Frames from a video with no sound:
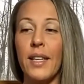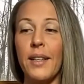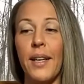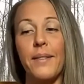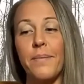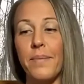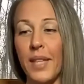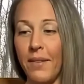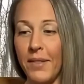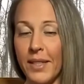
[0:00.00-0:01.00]
and
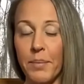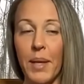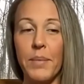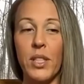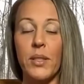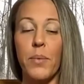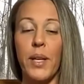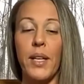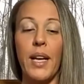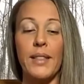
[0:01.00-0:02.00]
even sometimes just
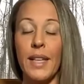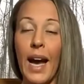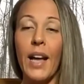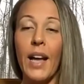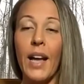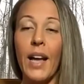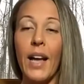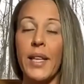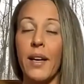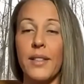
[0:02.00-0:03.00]
when, as an adult, we
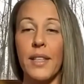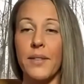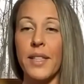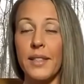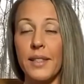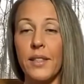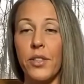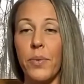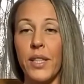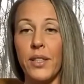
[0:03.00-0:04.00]
get ourselves into
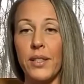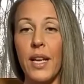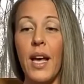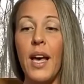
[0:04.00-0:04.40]
situations